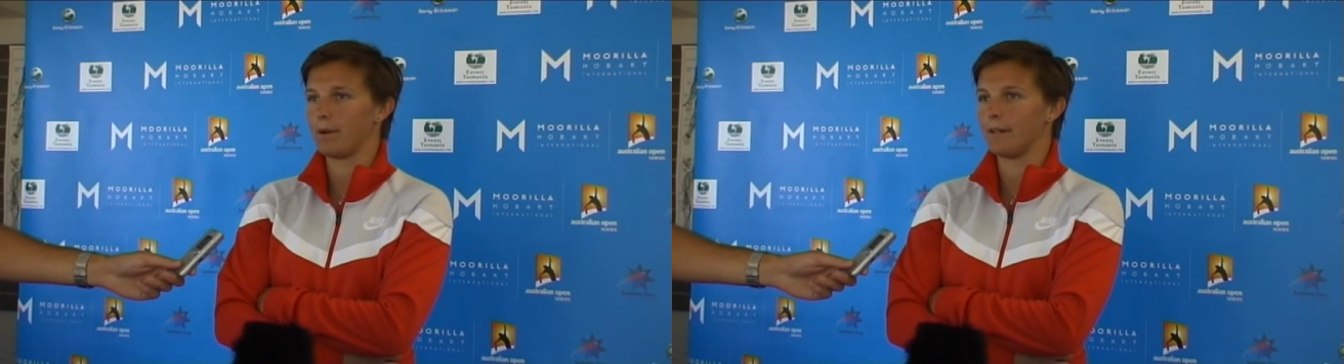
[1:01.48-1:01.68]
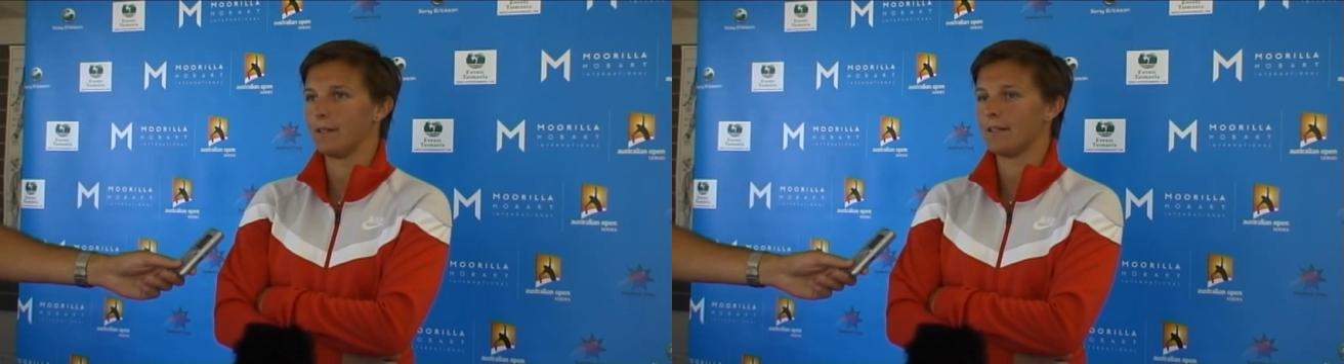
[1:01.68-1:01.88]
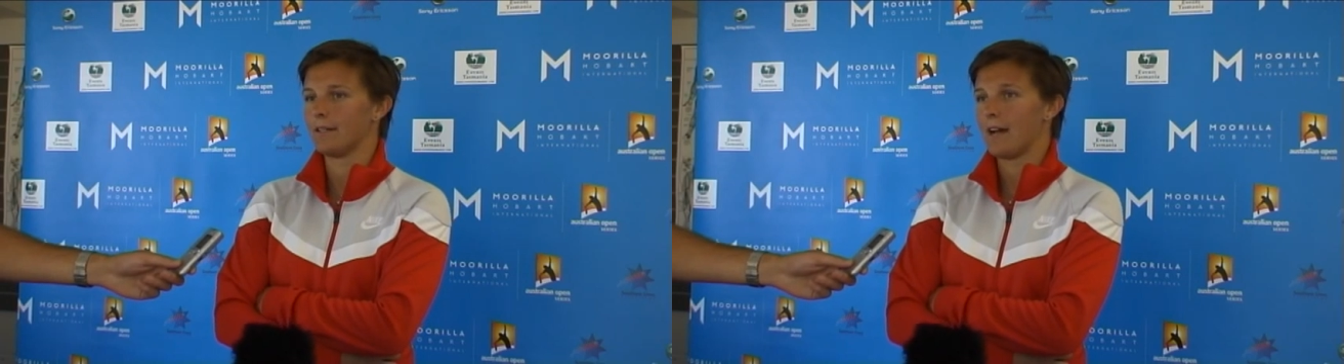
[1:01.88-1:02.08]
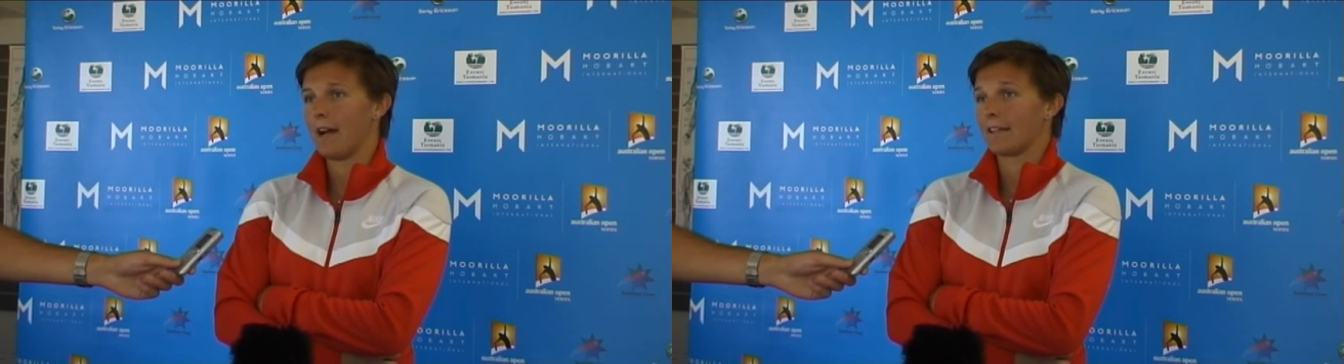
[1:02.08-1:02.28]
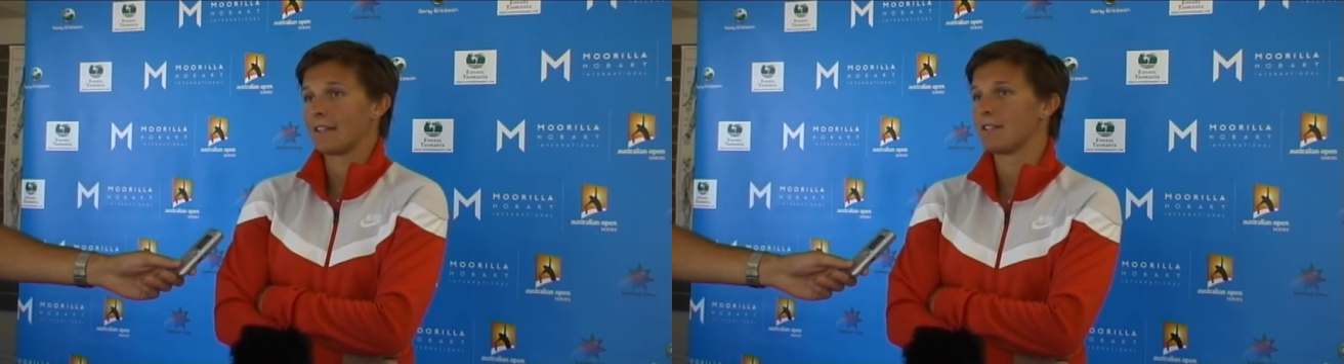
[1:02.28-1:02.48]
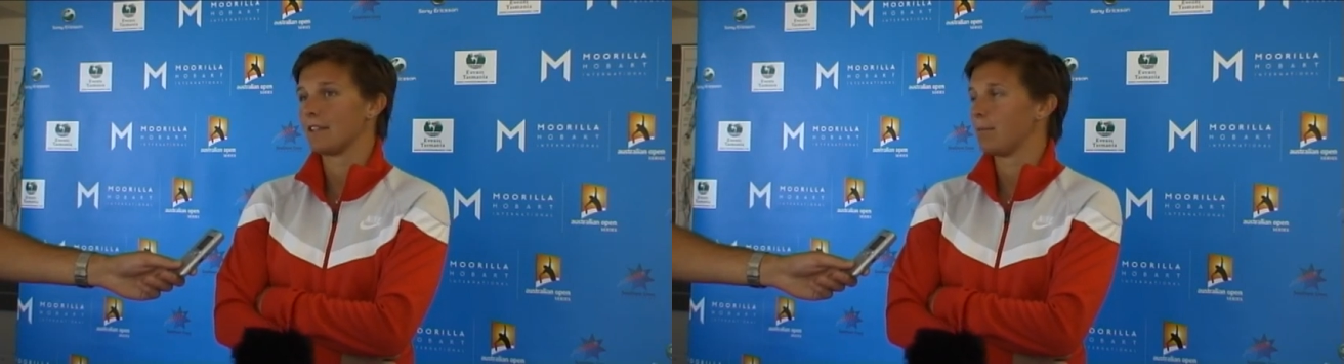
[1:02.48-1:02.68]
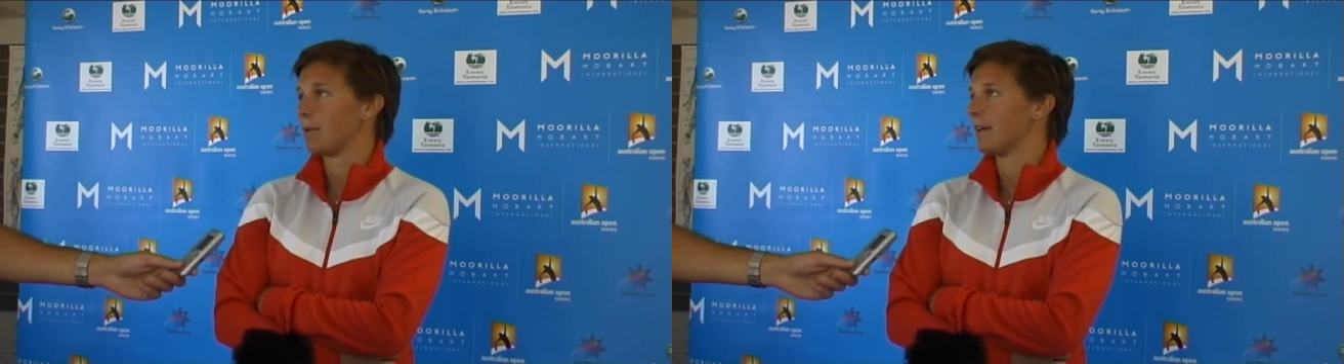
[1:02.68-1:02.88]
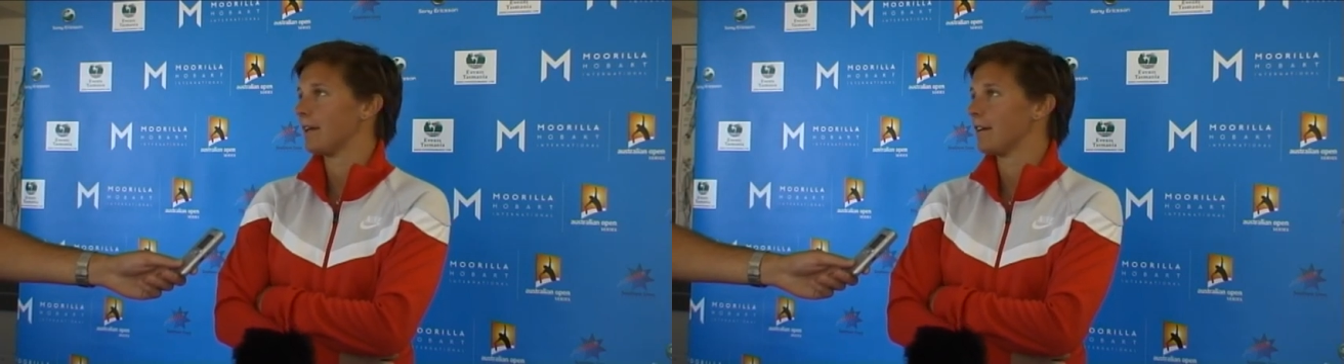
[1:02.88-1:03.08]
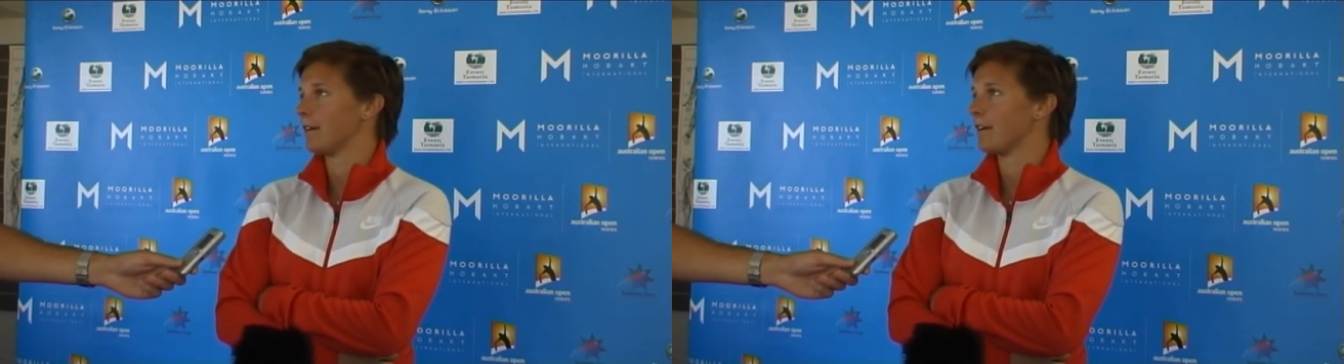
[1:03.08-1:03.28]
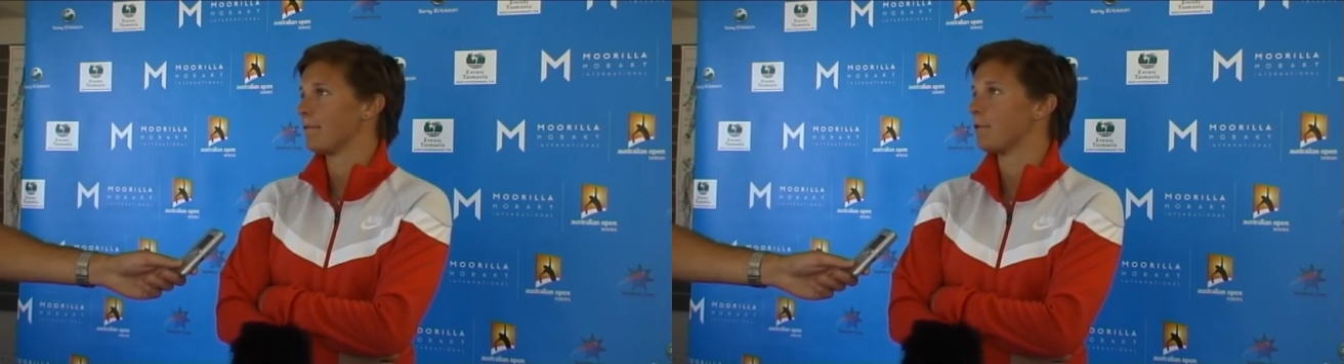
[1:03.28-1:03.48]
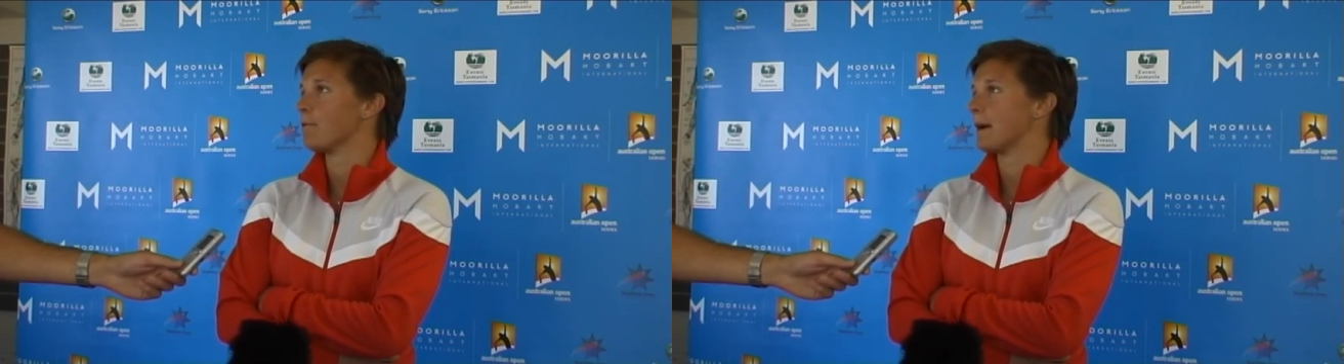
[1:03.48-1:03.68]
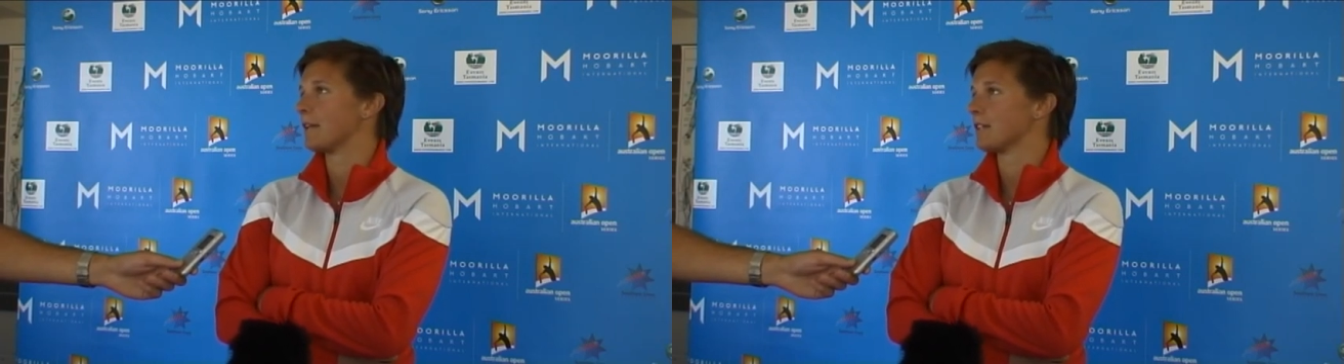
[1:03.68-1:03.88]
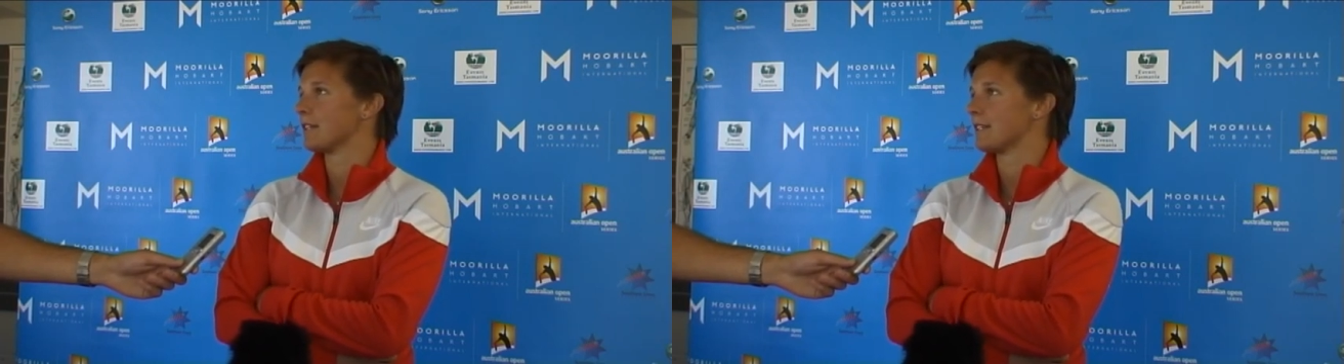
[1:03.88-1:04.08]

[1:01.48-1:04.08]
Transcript: uh, I can still play uh, a few matches.